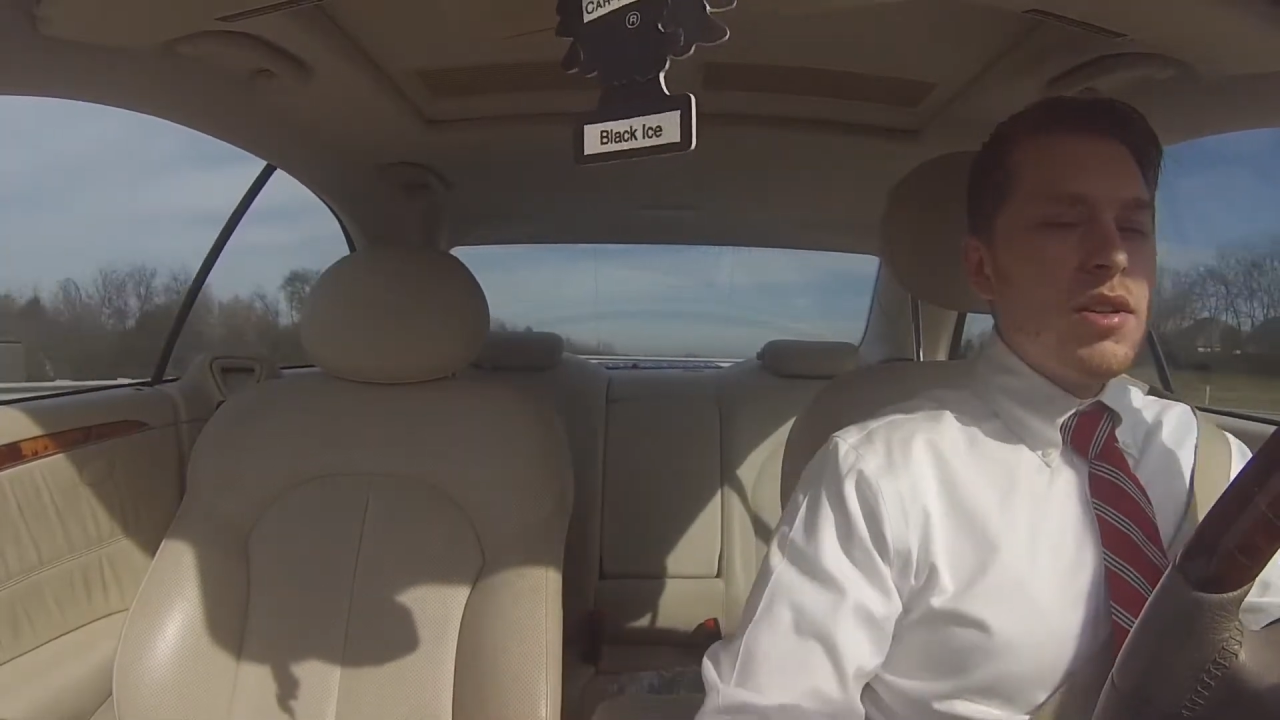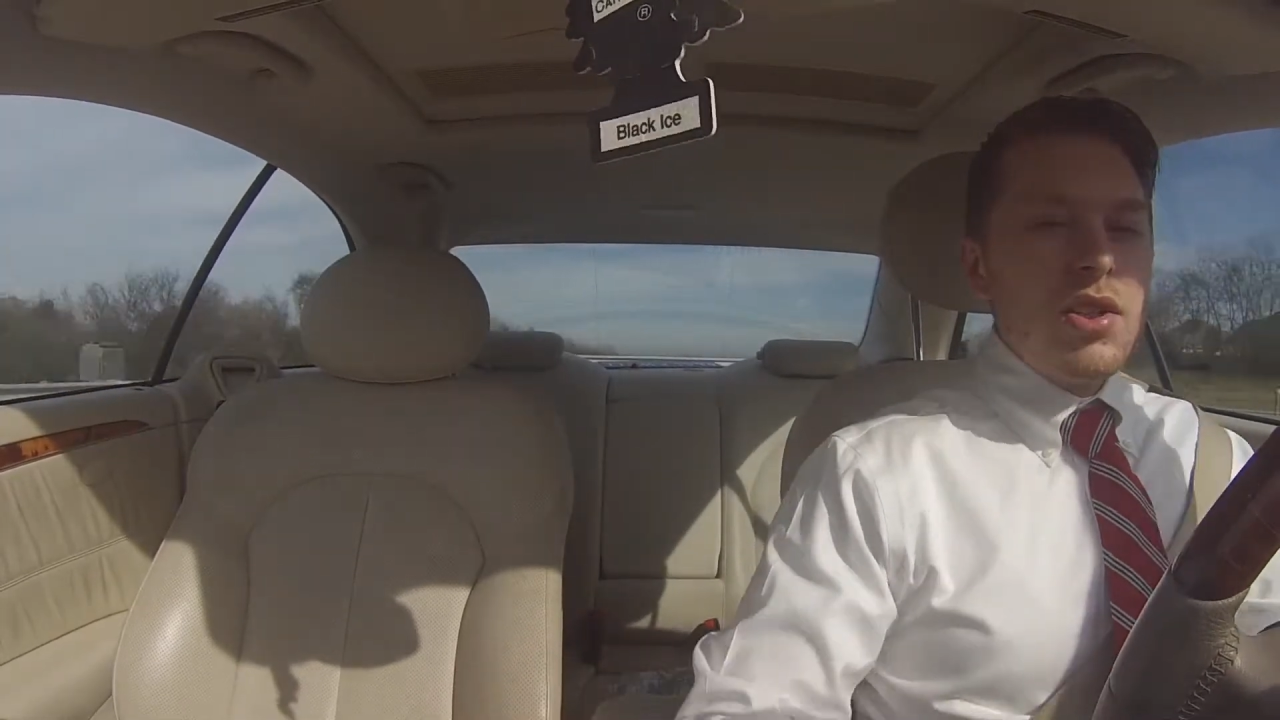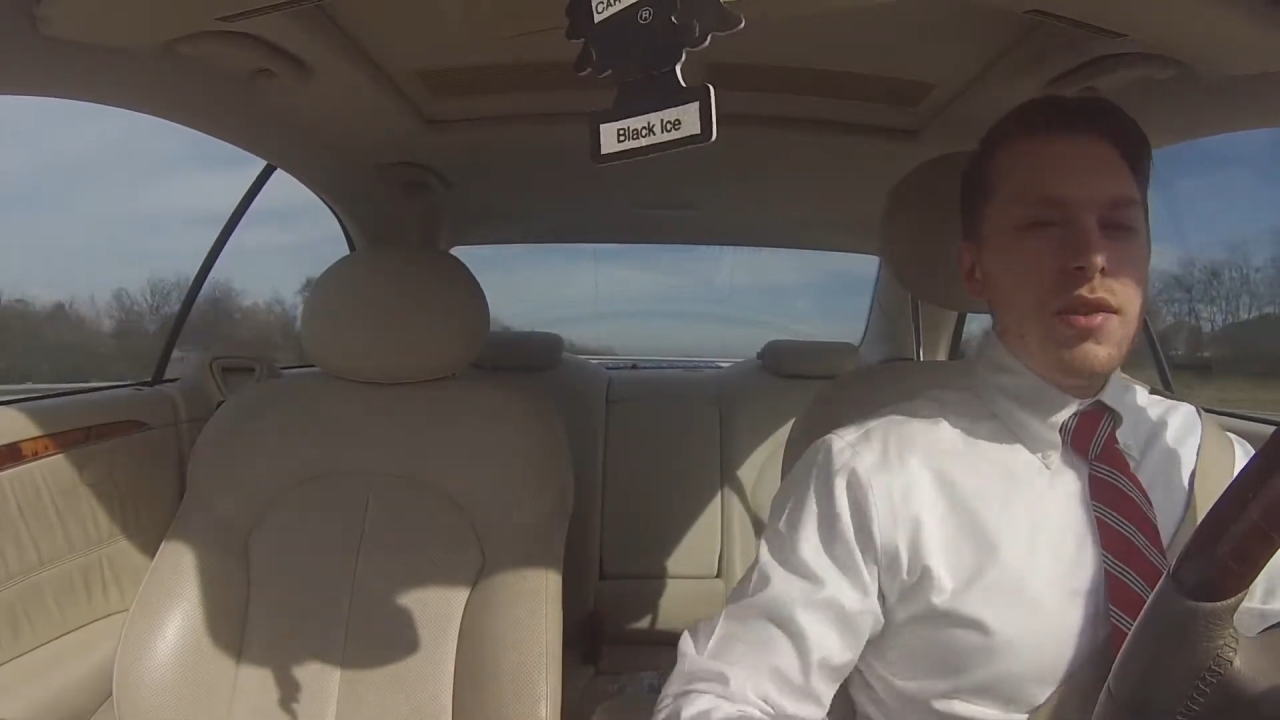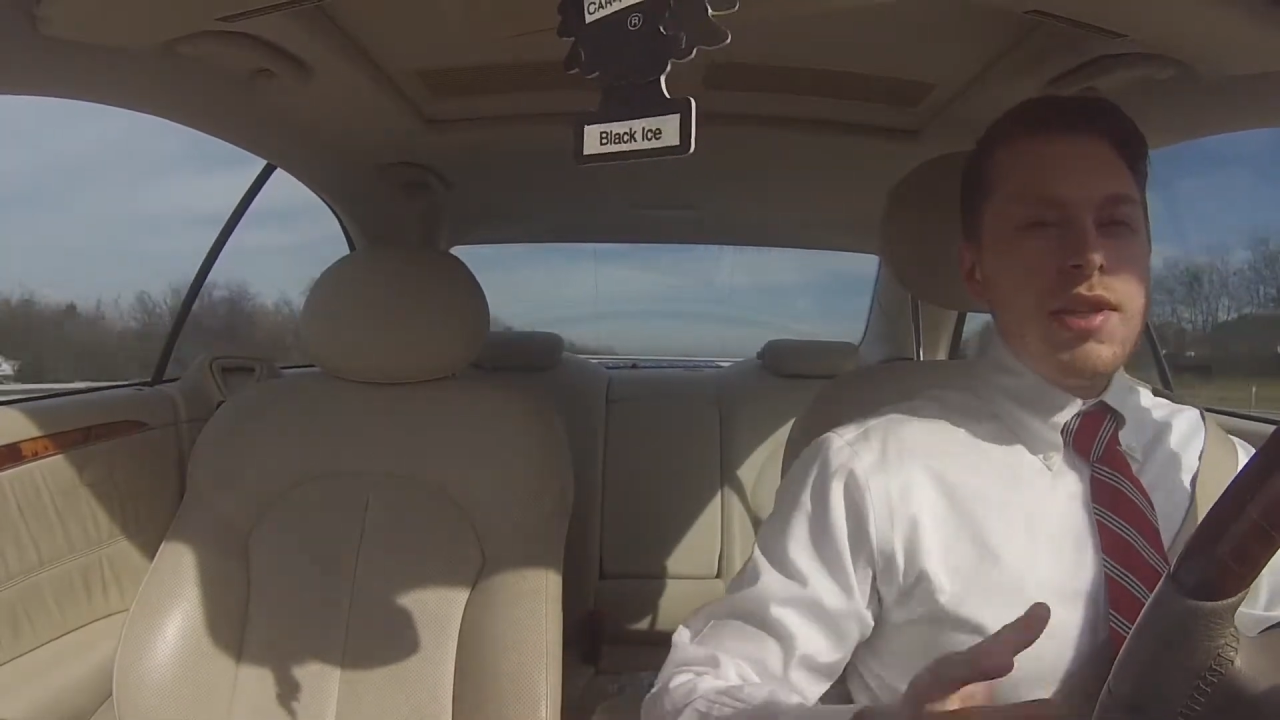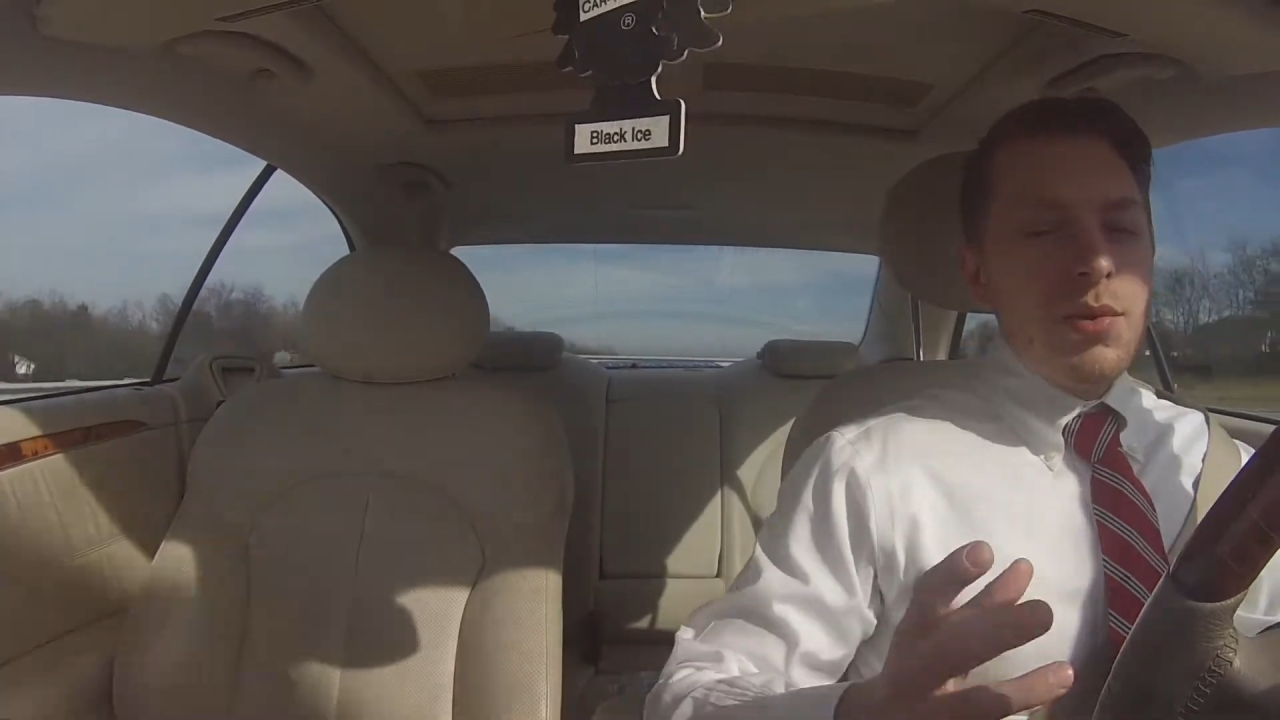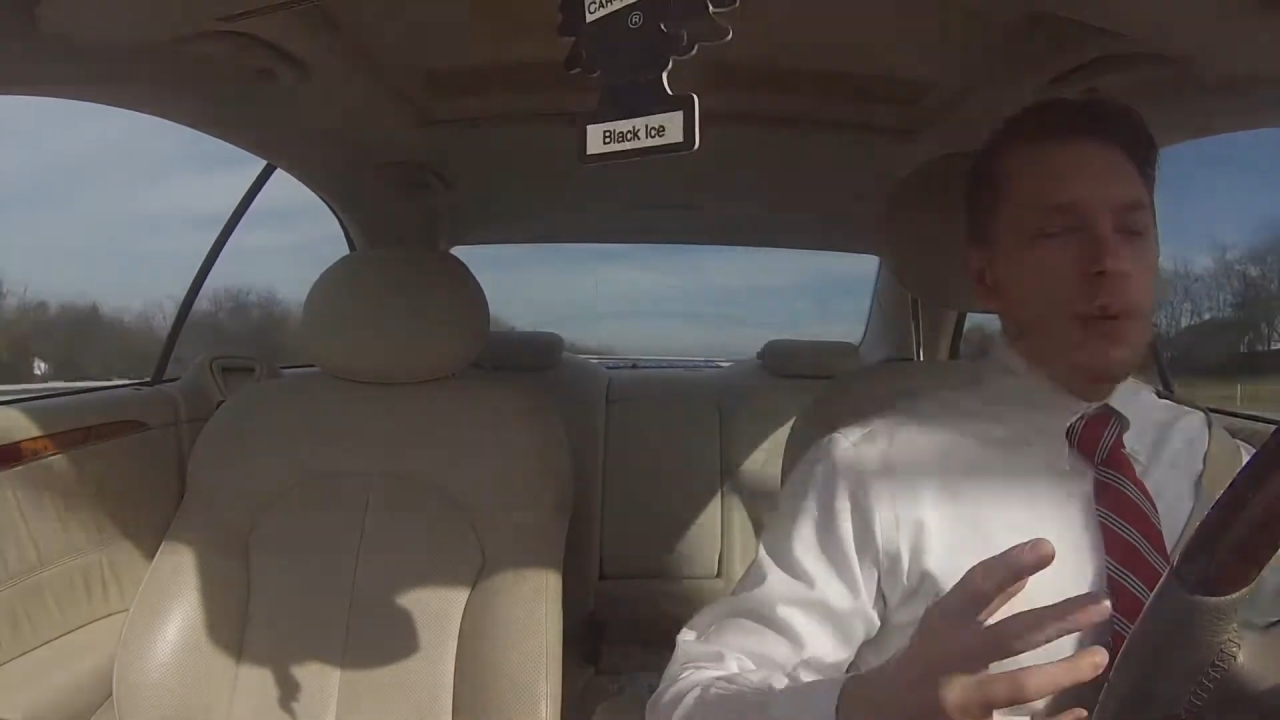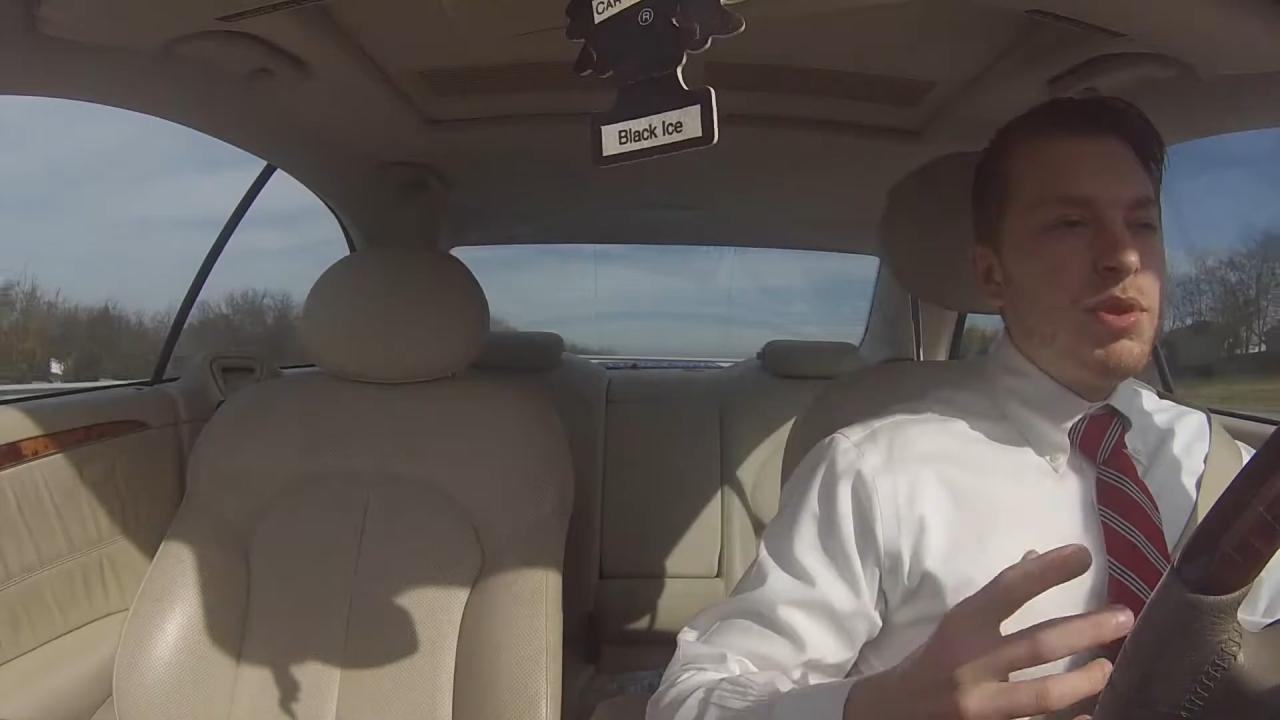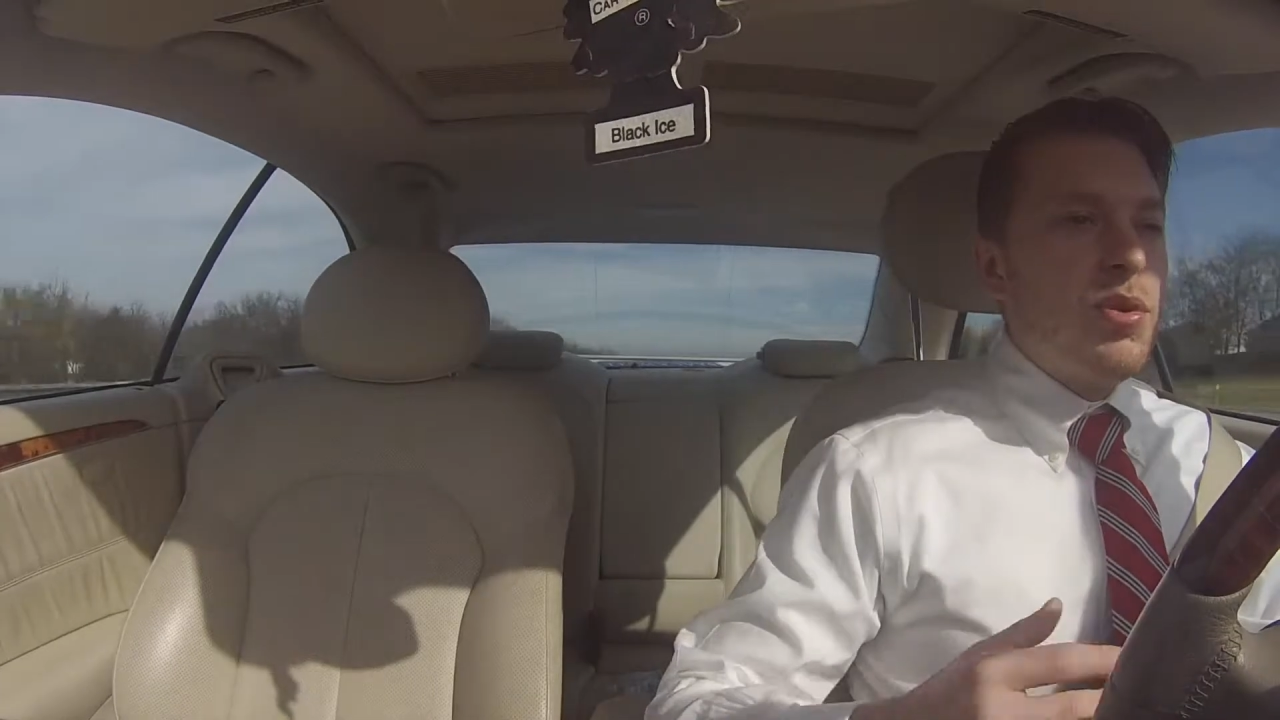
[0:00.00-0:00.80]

So that's what I'm